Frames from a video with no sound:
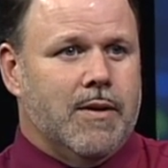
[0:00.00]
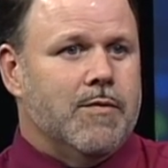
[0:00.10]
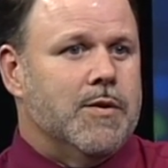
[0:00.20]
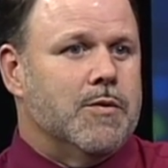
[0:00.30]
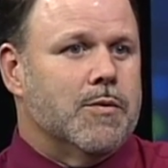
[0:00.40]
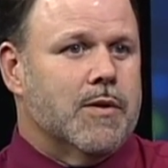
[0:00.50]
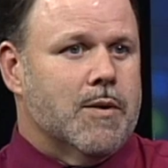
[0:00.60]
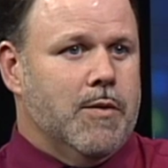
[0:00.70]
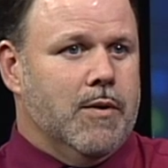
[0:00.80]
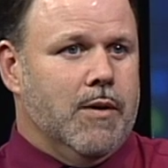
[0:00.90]
individuals in
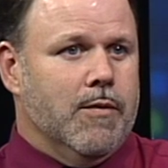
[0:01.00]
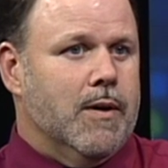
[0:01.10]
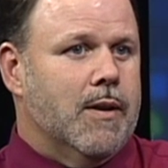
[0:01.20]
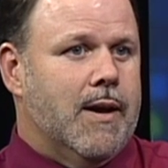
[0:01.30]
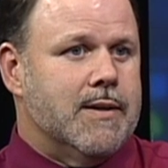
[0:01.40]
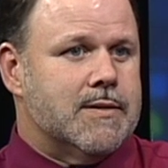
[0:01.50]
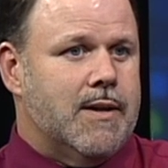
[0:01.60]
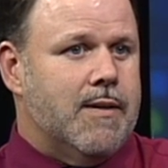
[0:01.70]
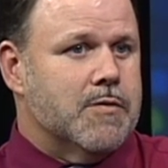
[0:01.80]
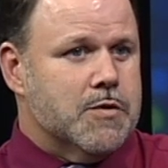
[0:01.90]
the community realize
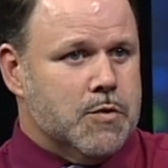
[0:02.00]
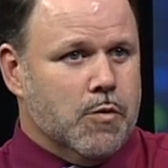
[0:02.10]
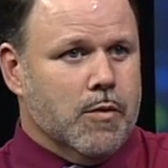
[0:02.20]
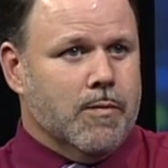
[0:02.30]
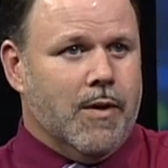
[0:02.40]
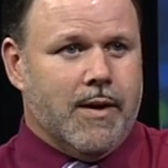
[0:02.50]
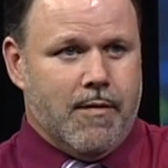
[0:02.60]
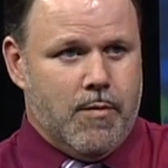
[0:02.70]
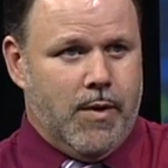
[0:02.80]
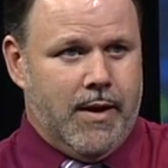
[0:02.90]
that after a storm, not
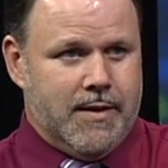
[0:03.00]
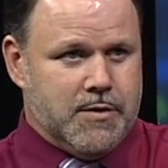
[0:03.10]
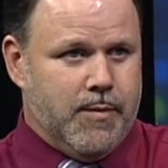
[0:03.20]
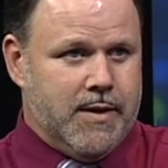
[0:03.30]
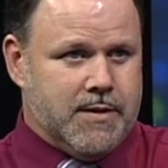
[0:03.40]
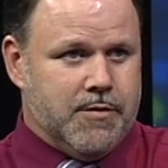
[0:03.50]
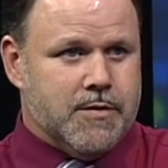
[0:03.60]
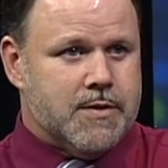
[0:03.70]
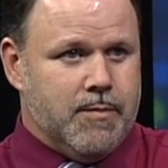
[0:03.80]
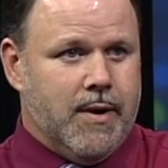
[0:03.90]
everybody has their best
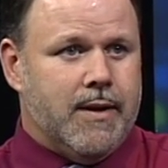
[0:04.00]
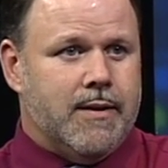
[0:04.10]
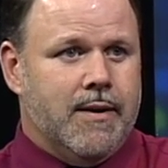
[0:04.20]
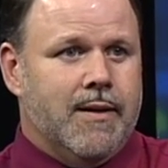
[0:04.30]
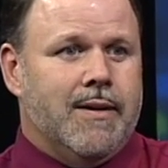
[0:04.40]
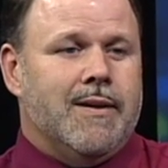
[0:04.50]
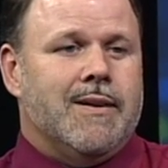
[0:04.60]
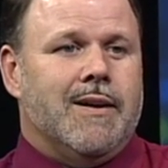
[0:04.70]
interest in mind. Mm -hmm.